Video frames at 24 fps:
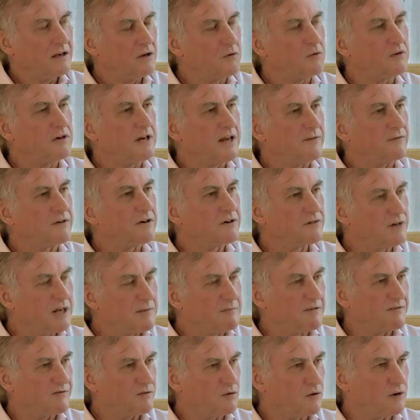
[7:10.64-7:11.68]
you would never
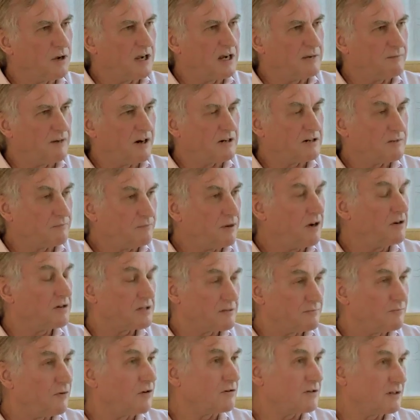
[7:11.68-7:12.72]
dream of talking about a
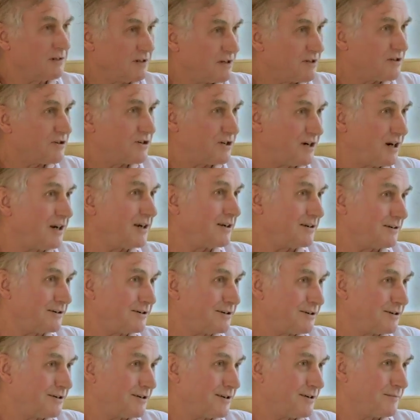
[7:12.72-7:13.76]
postmodernist
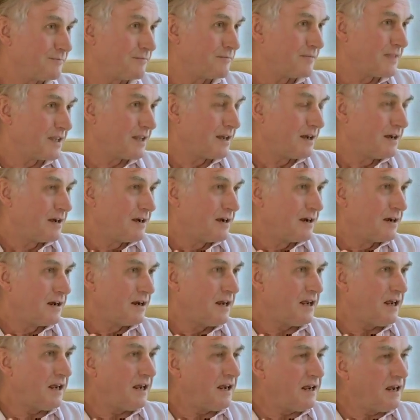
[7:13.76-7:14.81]
child,
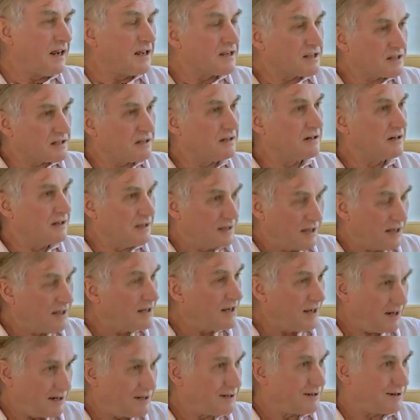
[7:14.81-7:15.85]
instantly they
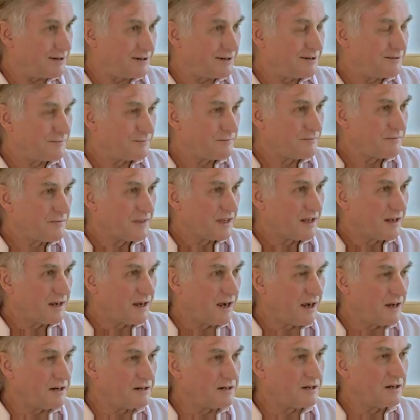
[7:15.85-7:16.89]
get it.
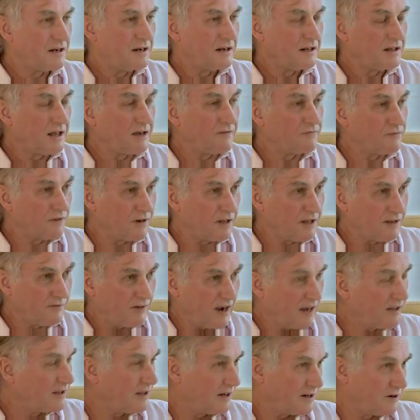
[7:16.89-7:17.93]
Yes. And they've
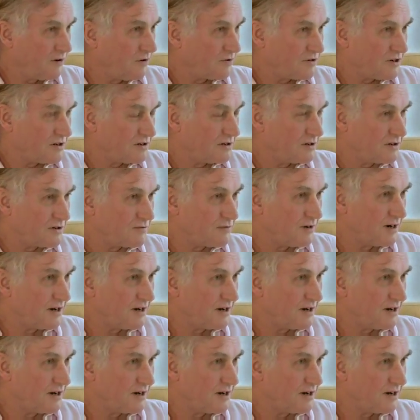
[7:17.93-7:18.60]
had their consciousness